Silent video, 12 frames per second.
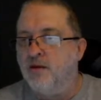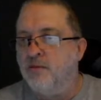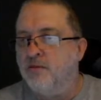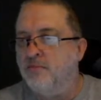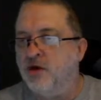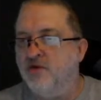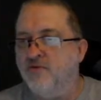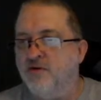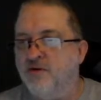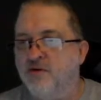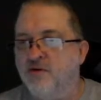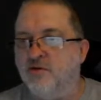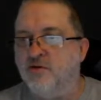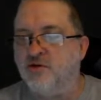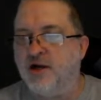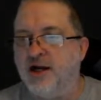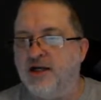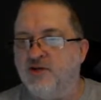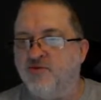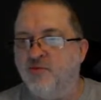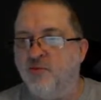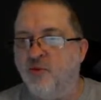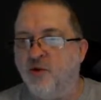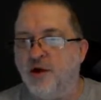moving your trains
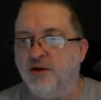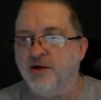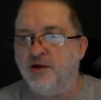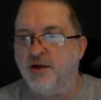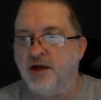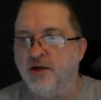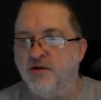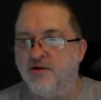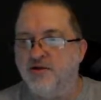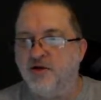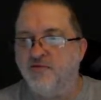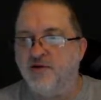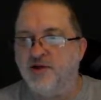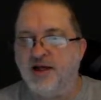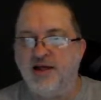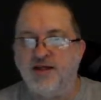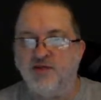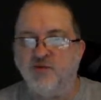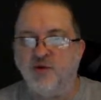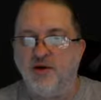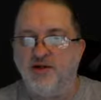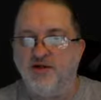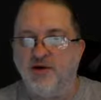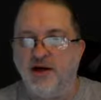from one to another. So if you take this
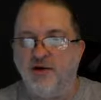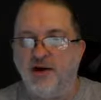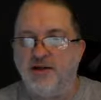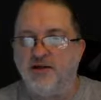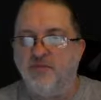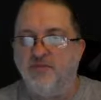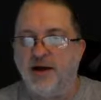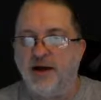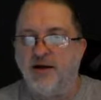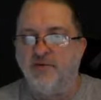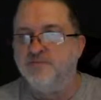one train route, let's go back.